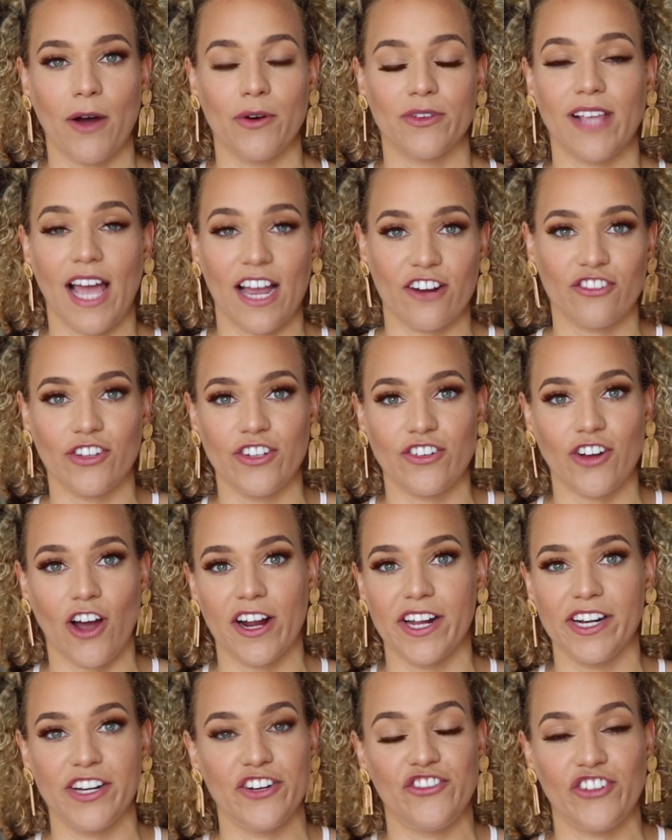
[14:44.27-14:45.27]
I was actually
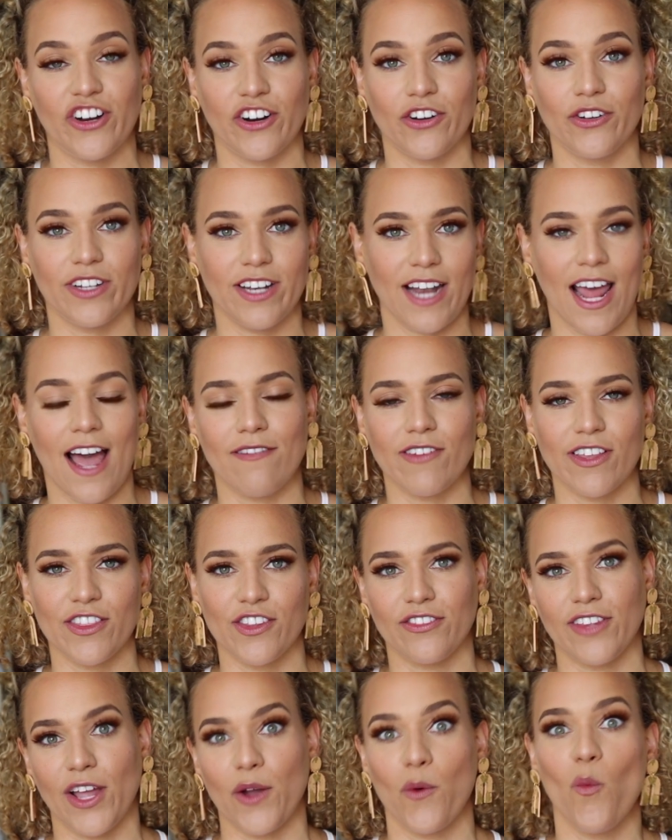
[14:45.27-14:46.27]
talking to Gerald and having
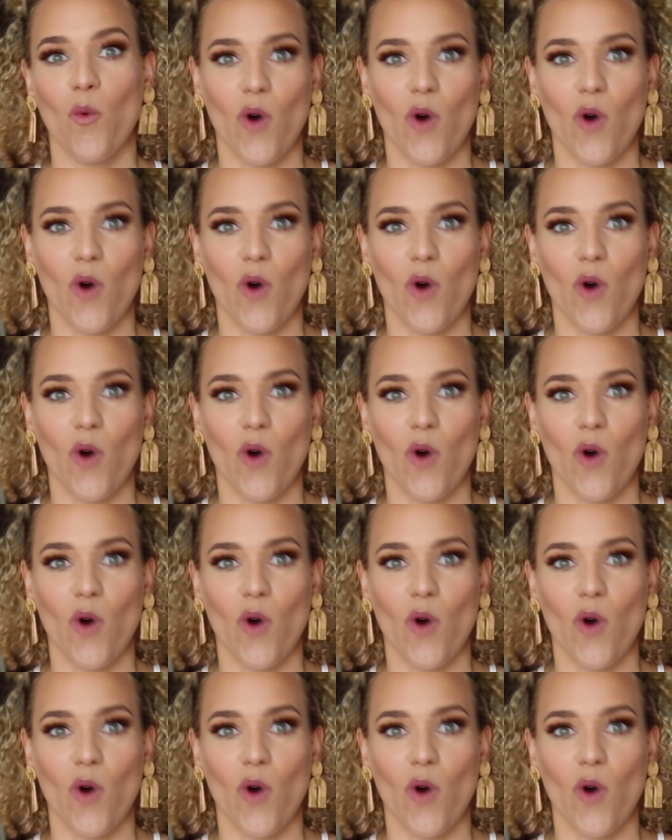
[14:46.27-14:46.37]
this like